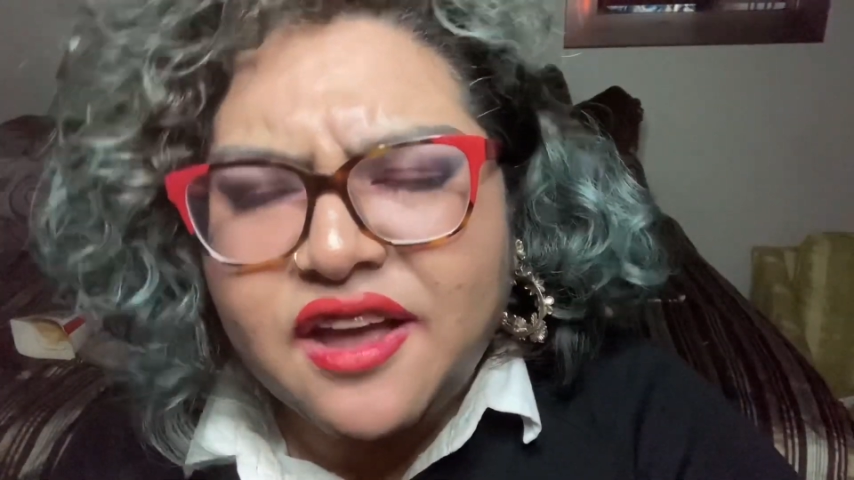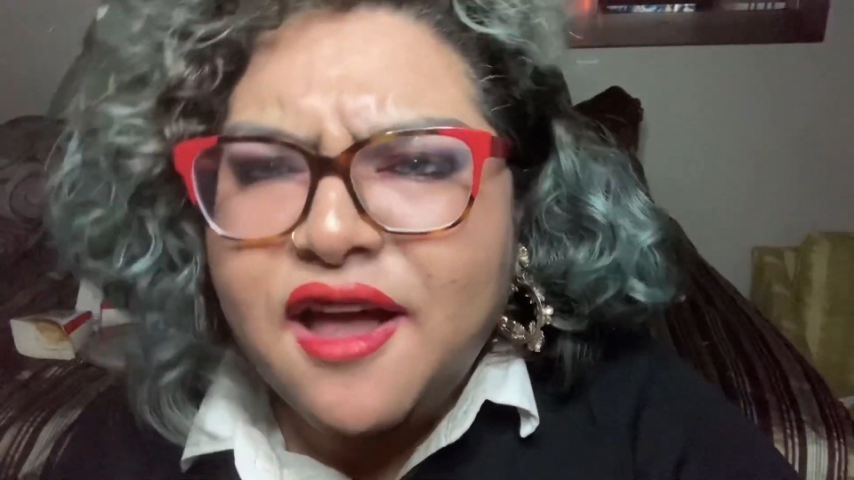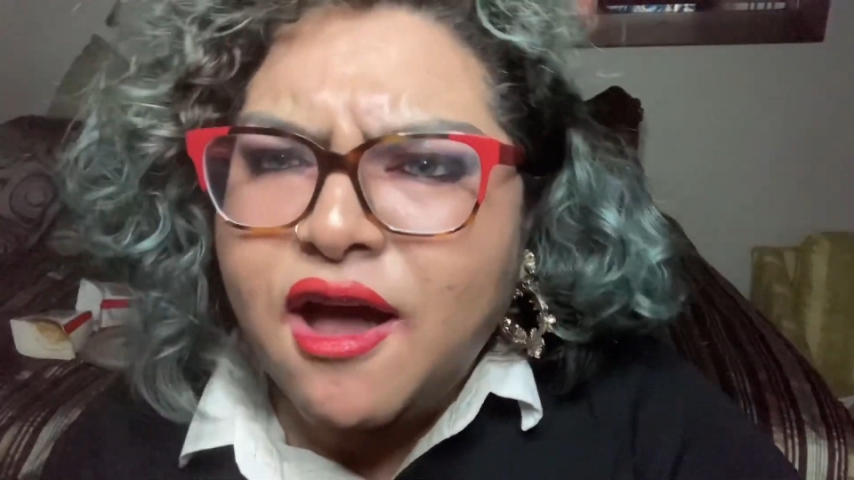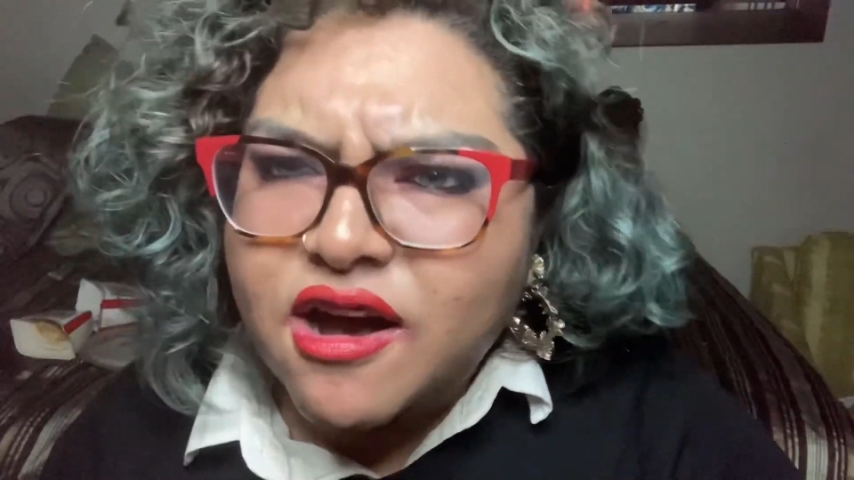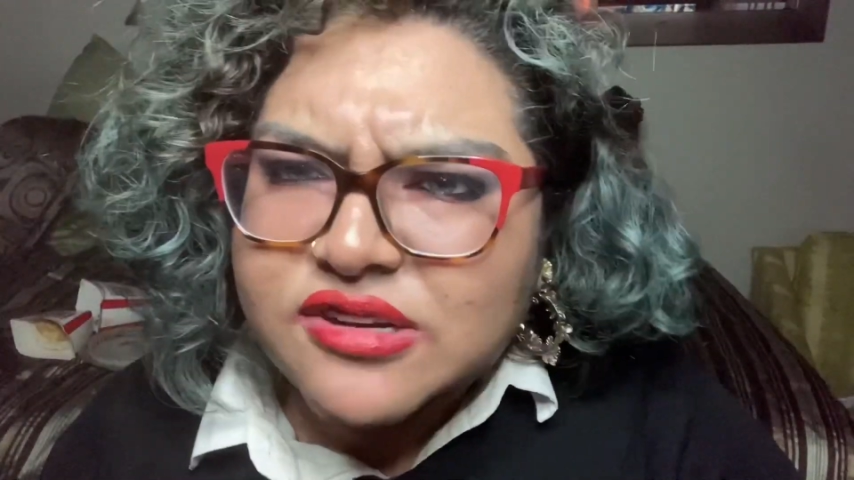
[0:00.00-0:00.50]

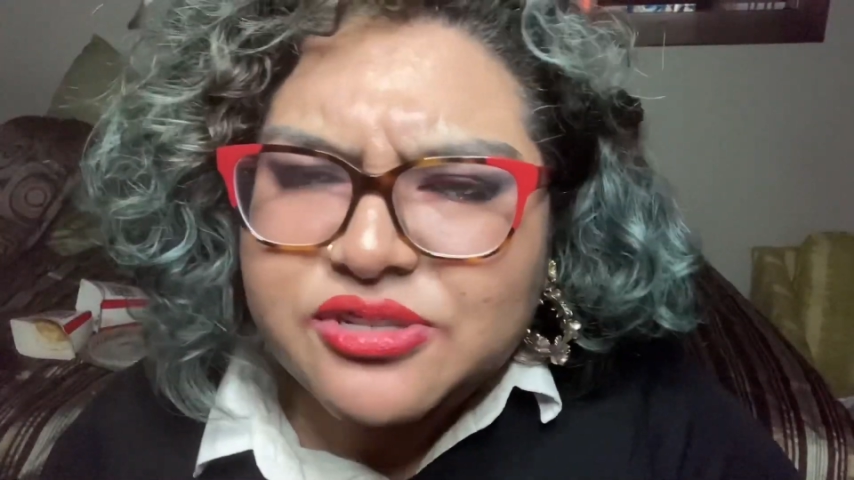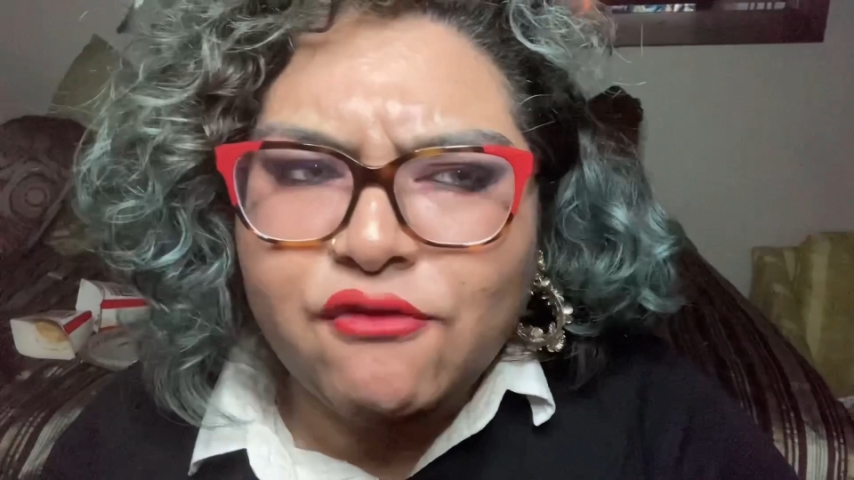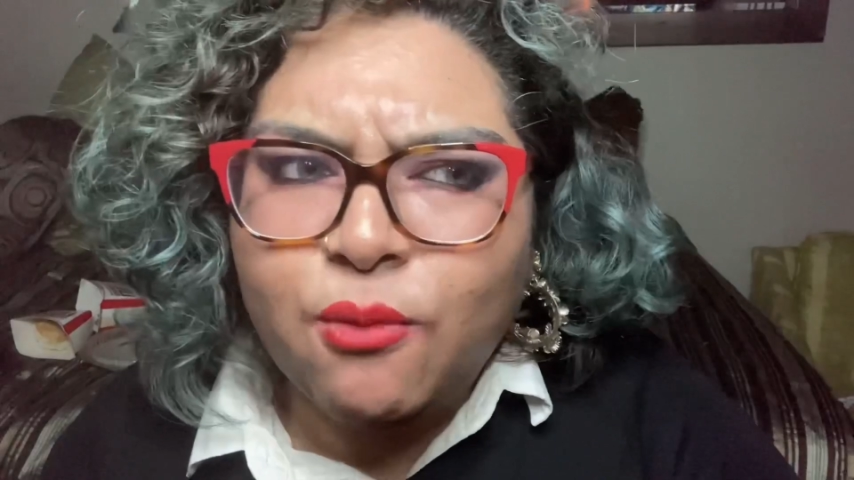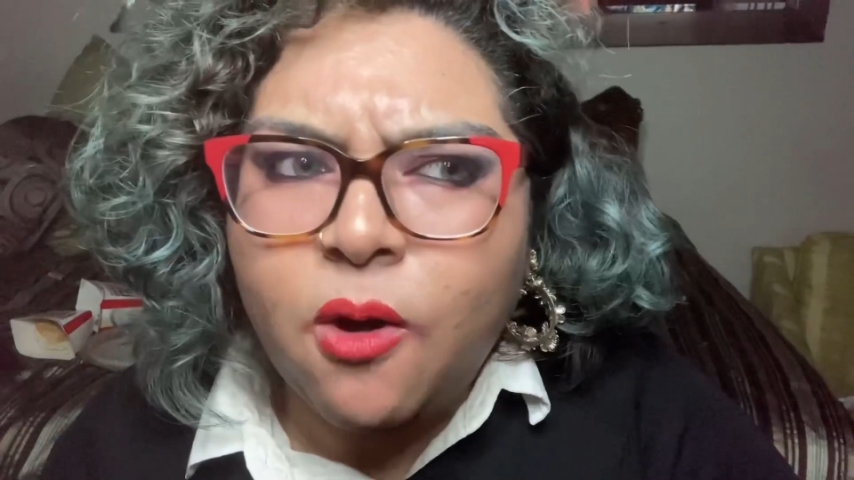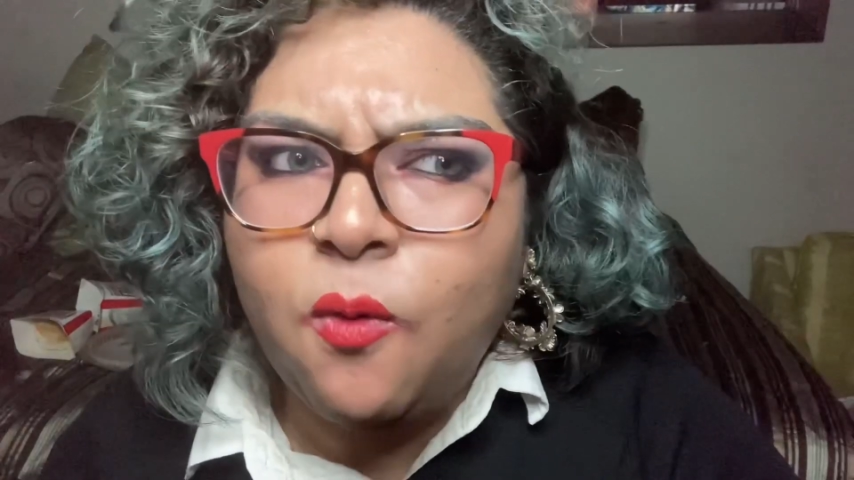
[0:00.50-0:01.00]
Also,
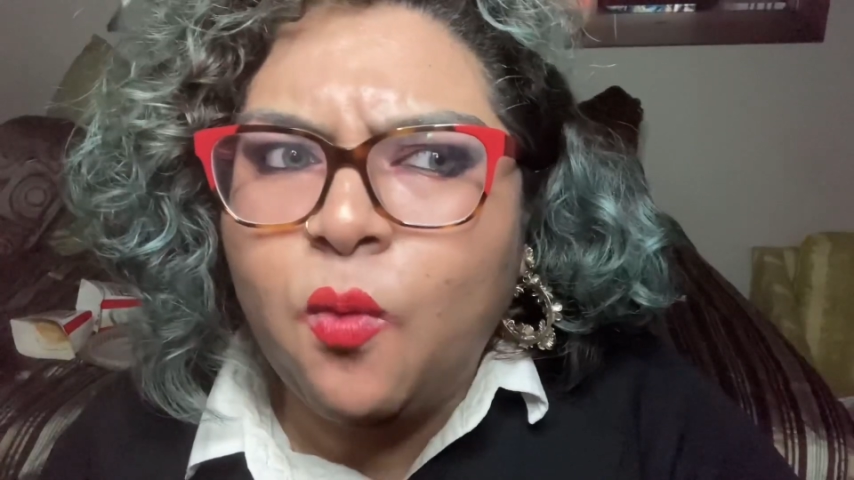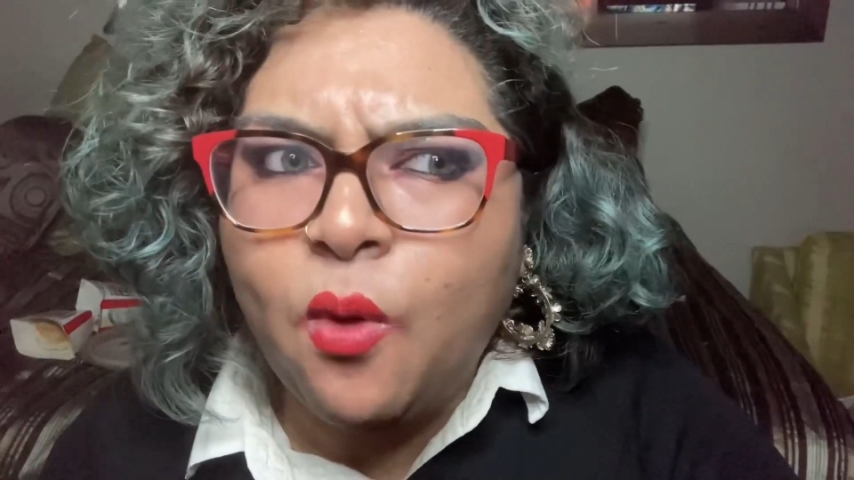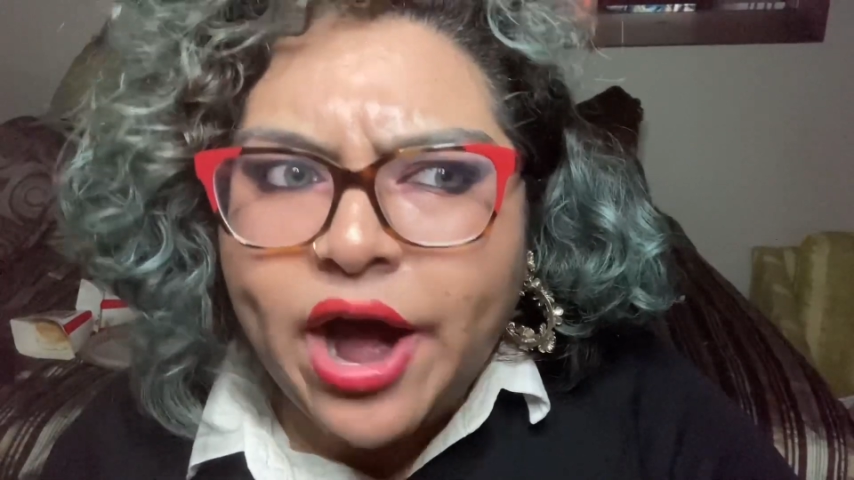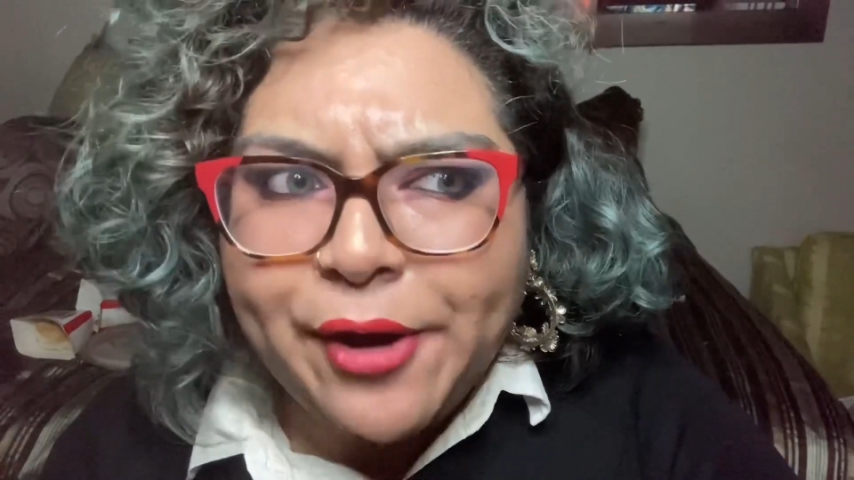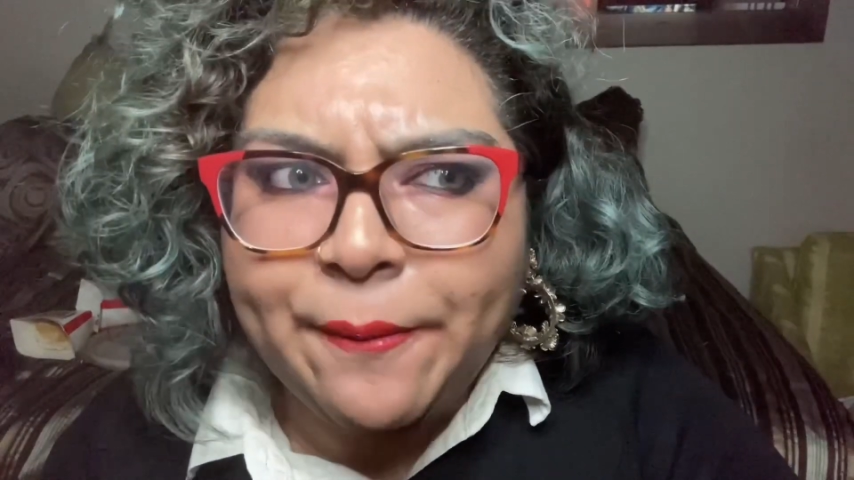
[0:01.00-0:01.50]
a
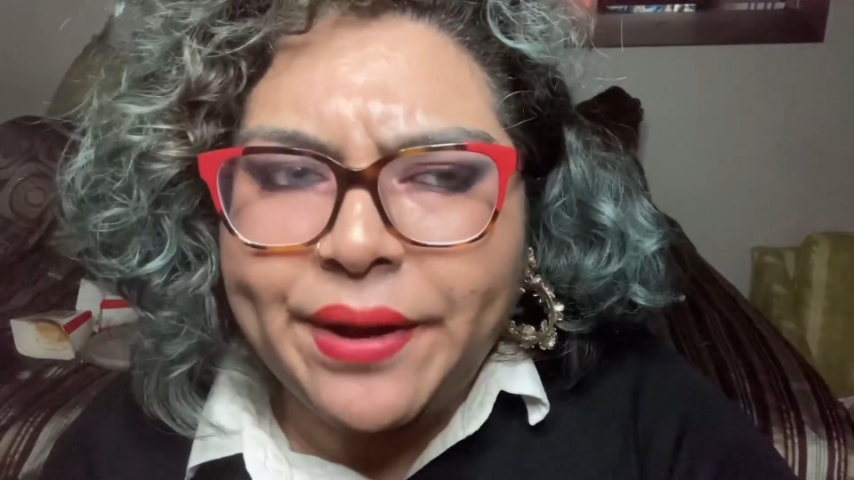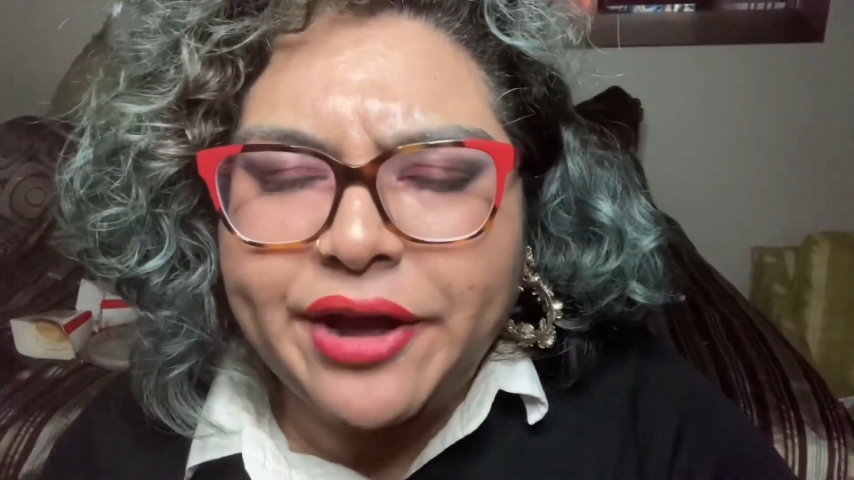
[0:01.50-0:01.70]
while back,